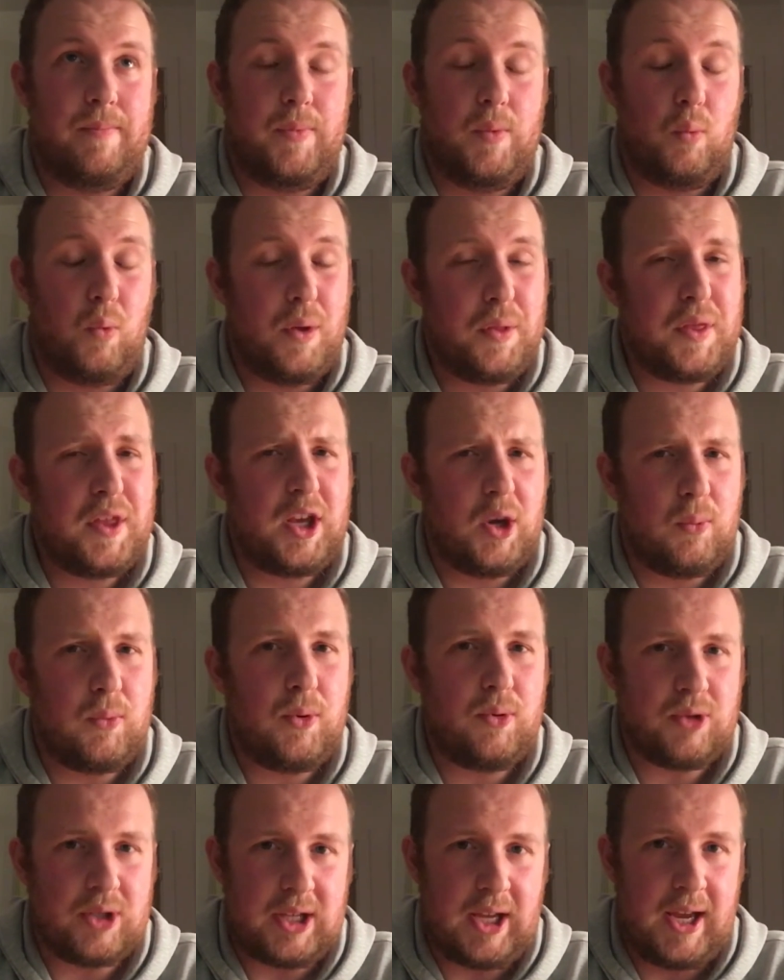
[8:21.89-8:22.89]
One thing I
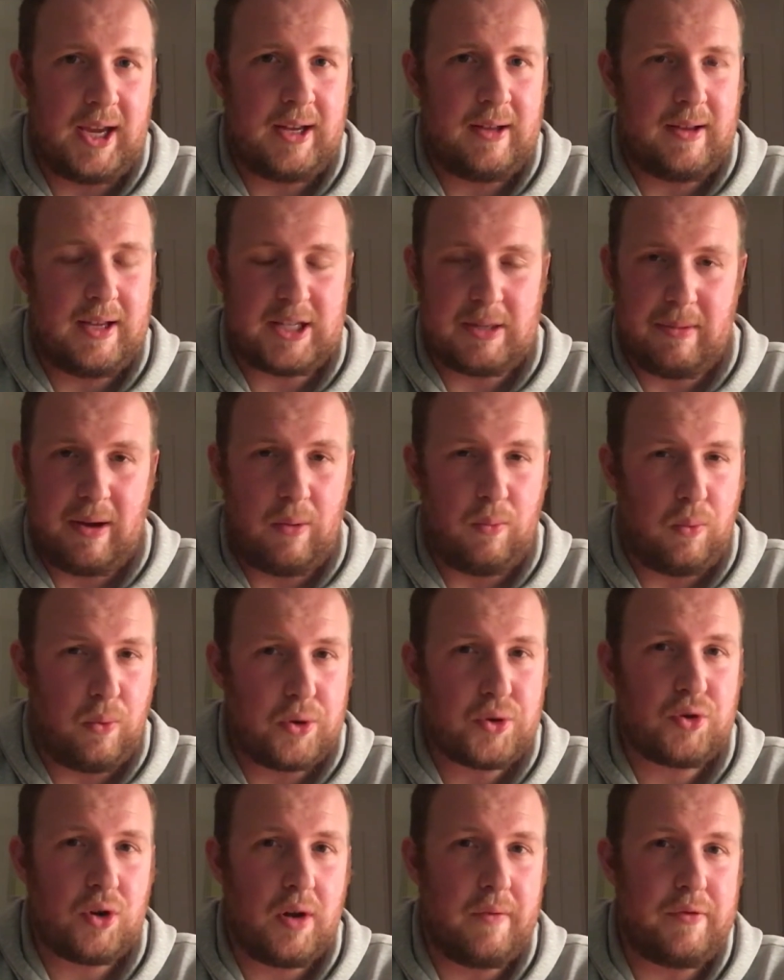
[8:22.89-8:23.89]
will say is no matter what
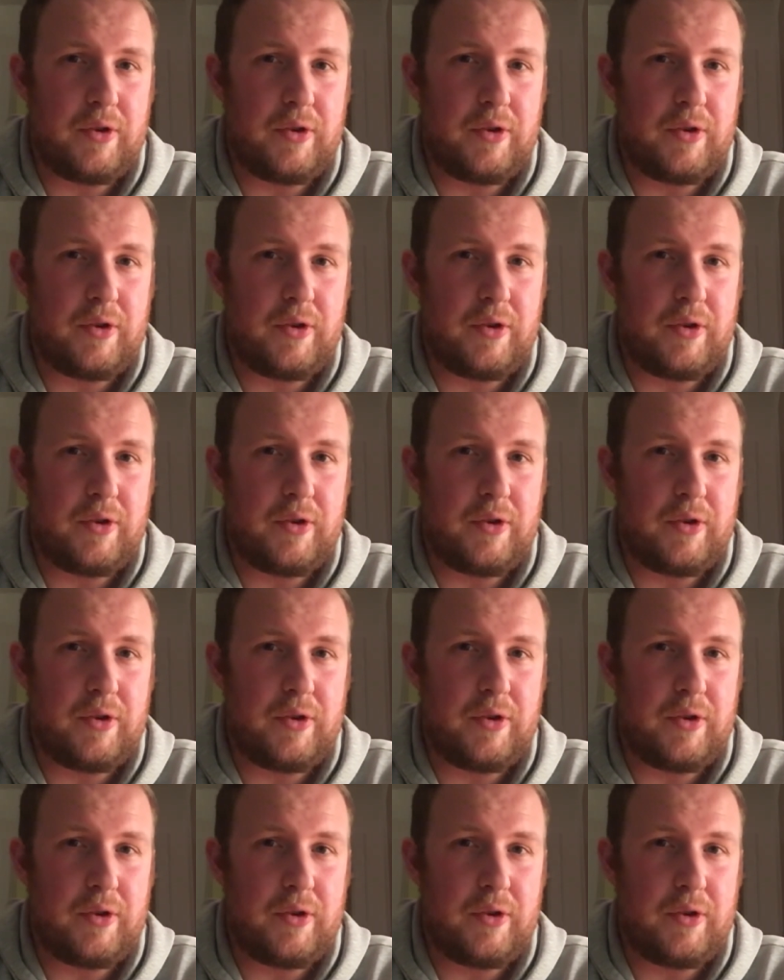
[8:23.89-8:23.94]
driver